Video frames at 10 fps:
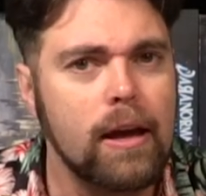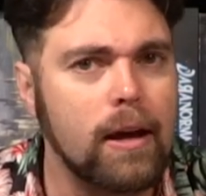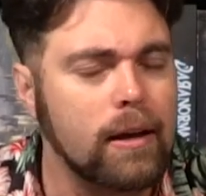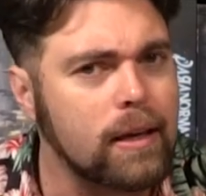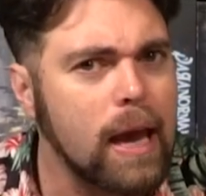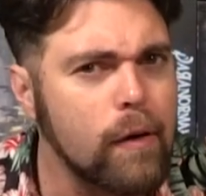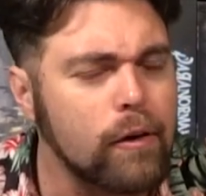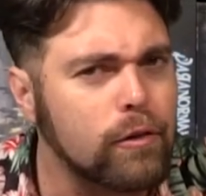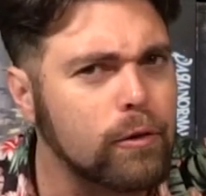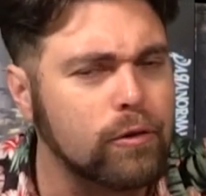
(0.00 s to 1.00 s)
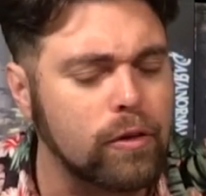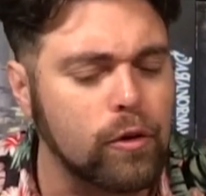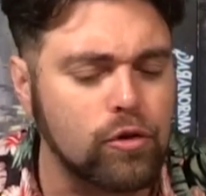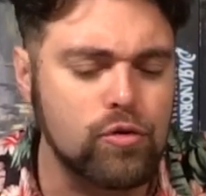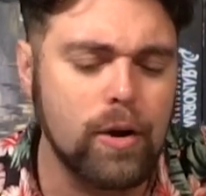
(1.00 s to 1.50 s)
uh, characters and
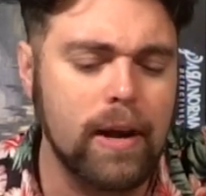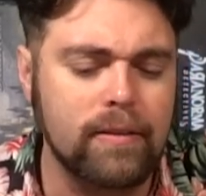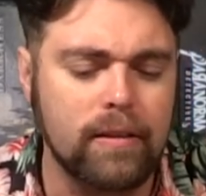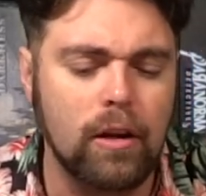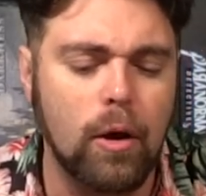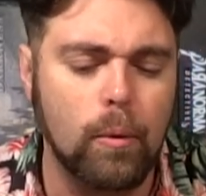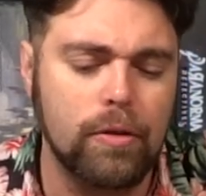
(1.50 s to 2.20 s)
their traits along